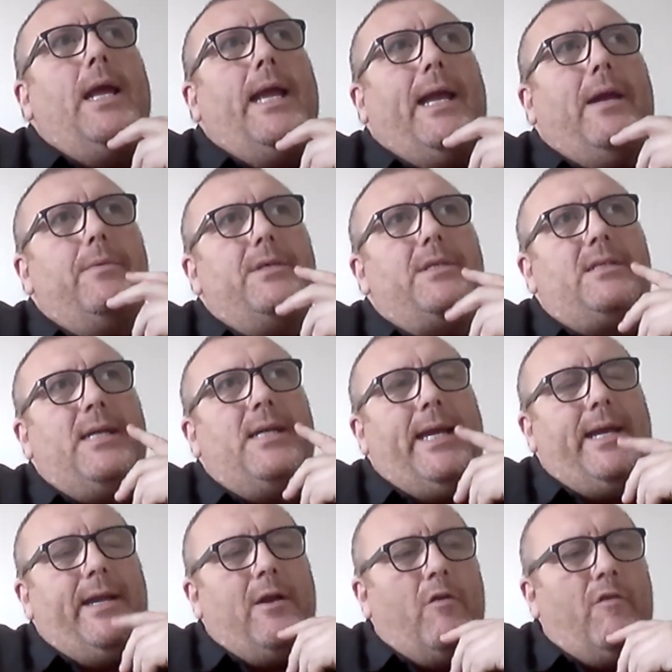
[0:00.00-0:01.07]
It was
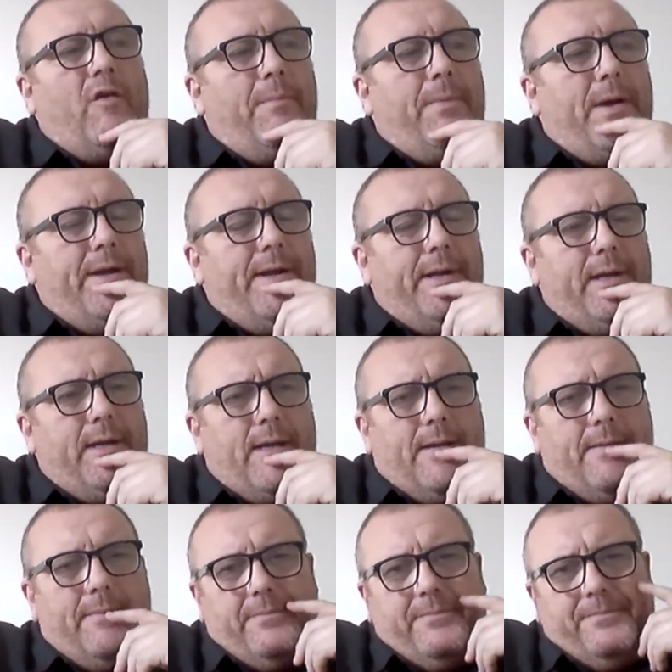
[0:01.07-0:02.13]
taken over by
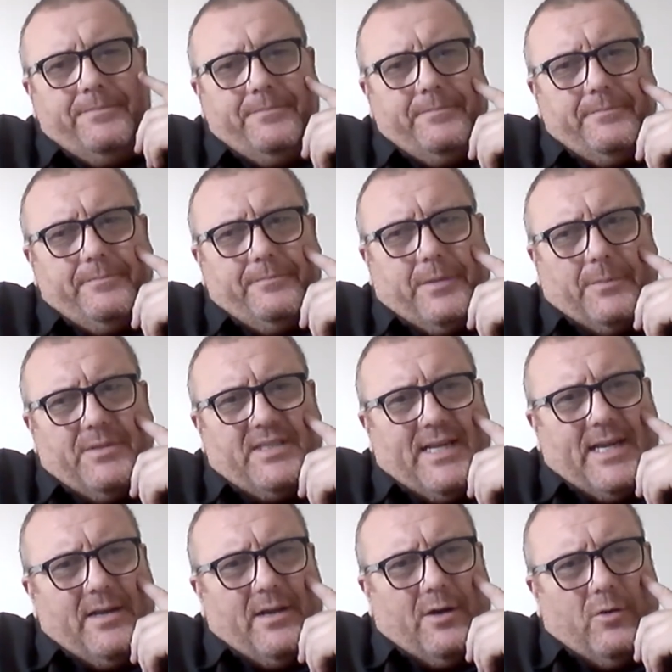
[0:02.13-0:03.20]
what was
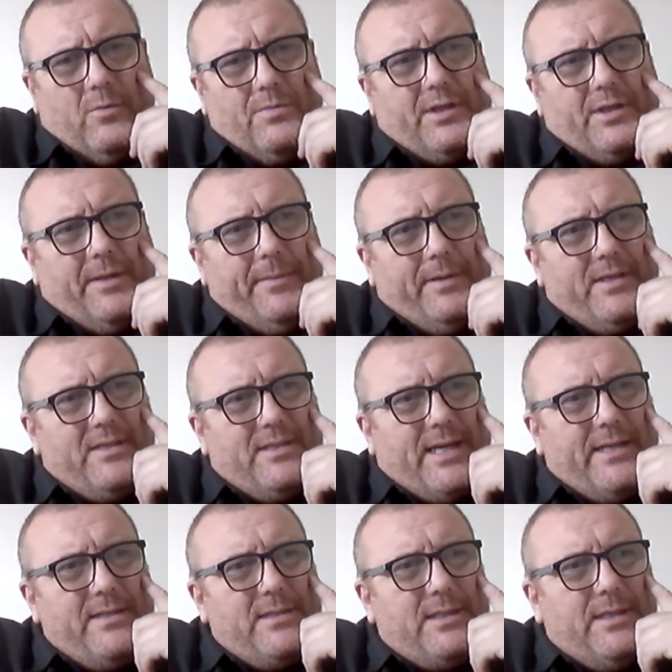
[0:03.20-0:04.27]
then Homes and Communities
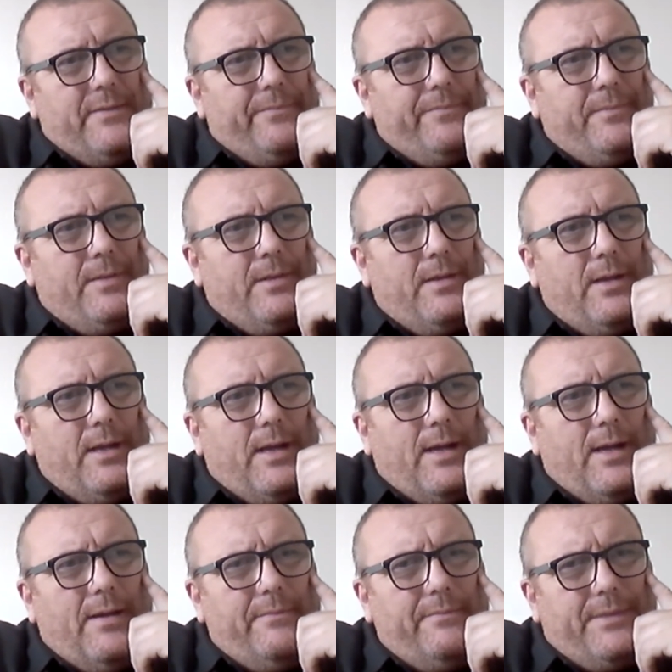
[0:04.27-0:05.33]
Agency,
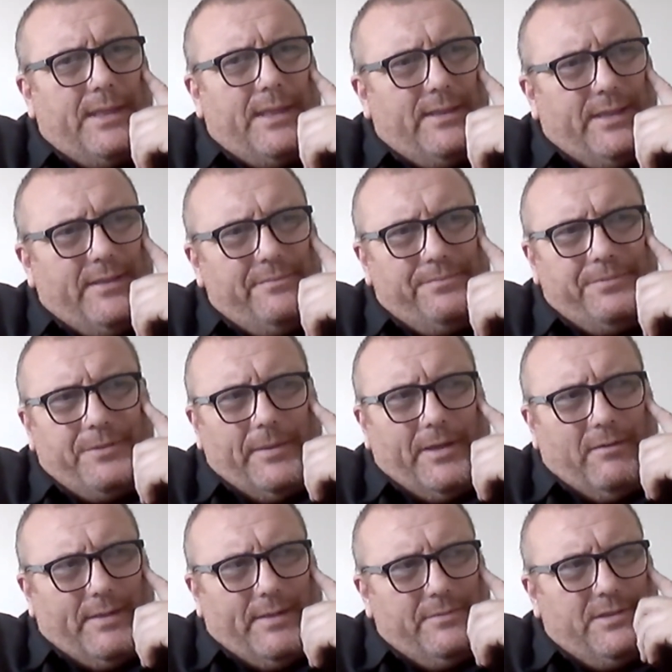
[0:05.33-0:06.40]
I think probably
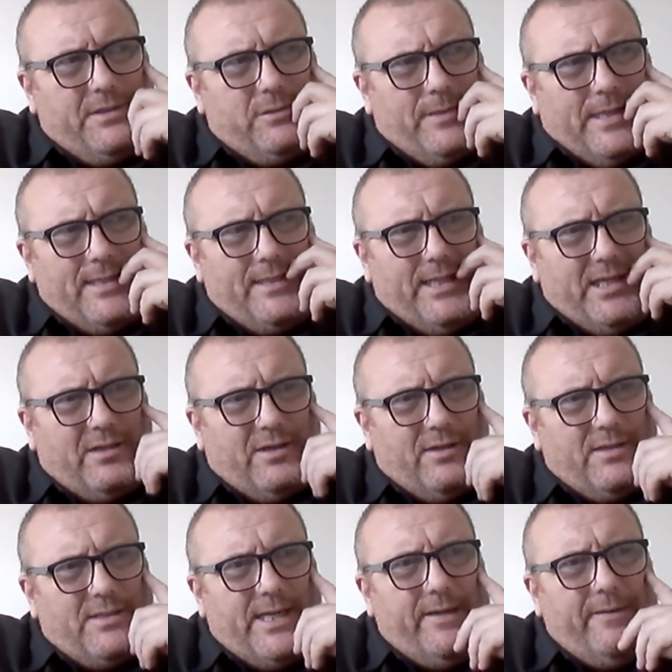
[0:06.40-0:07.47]
around
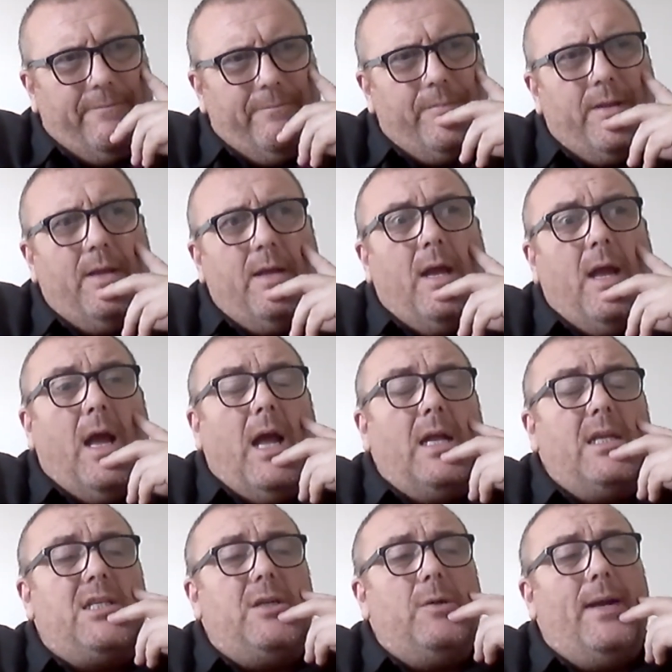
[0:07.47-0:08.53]
2013,
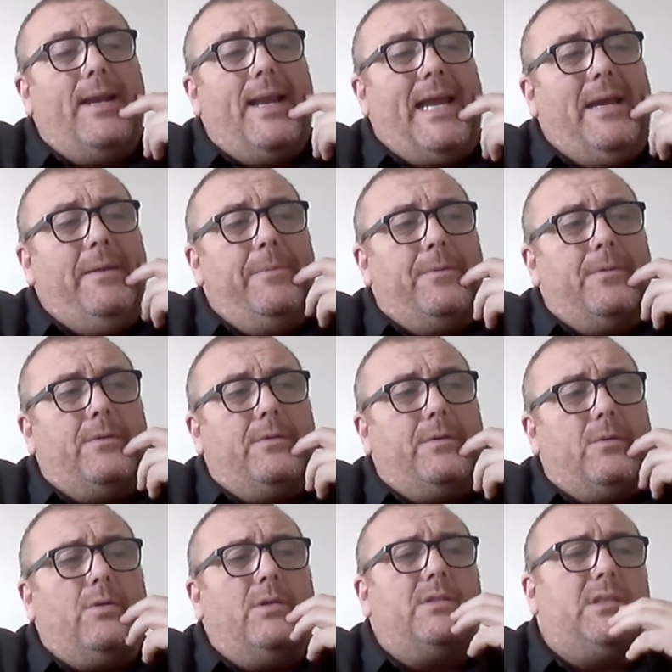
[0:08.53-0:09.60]
to enable
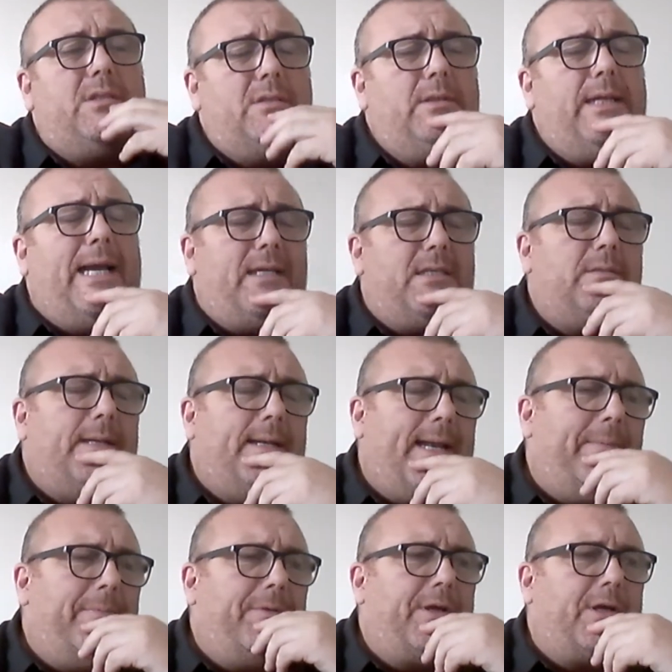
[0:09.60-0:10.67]

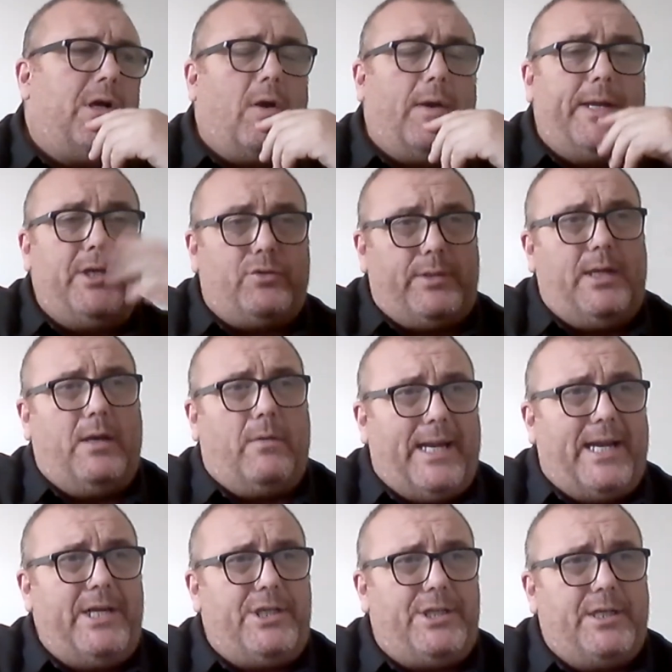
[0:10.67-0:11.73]
the college
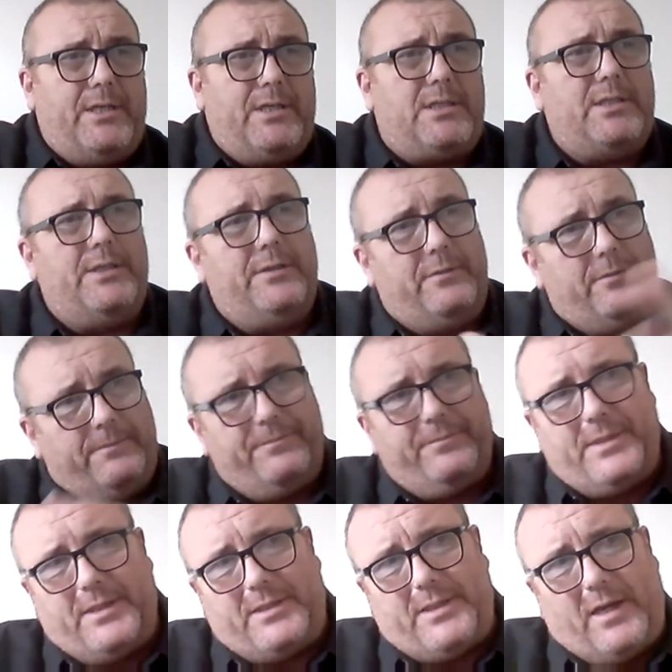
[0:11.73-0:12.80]
relocation to
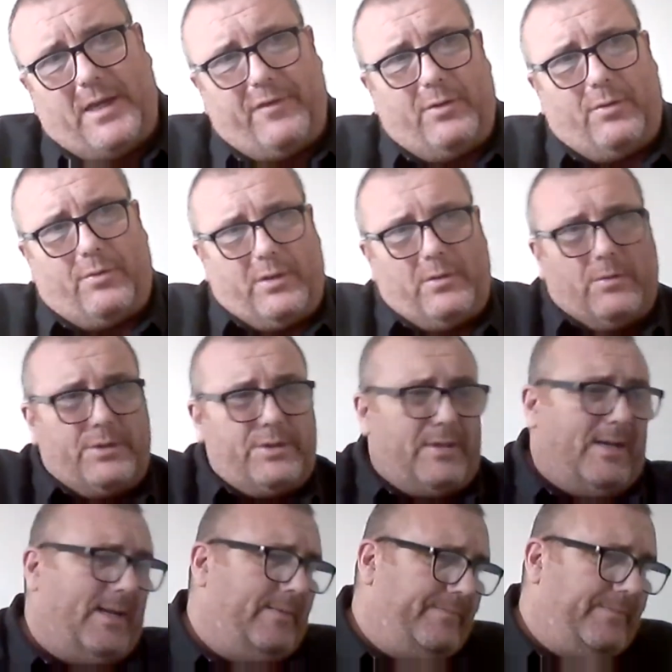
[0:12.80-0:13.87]
the Sinford Northern Quarter.
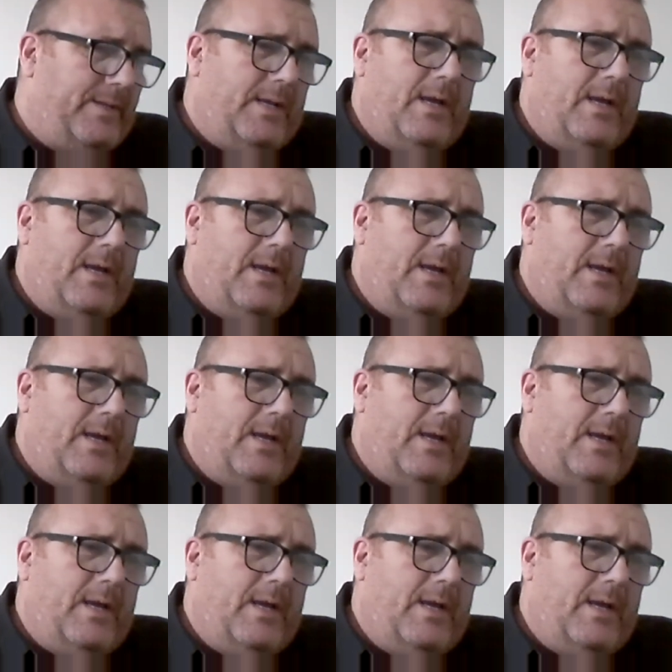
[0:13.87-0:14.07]
And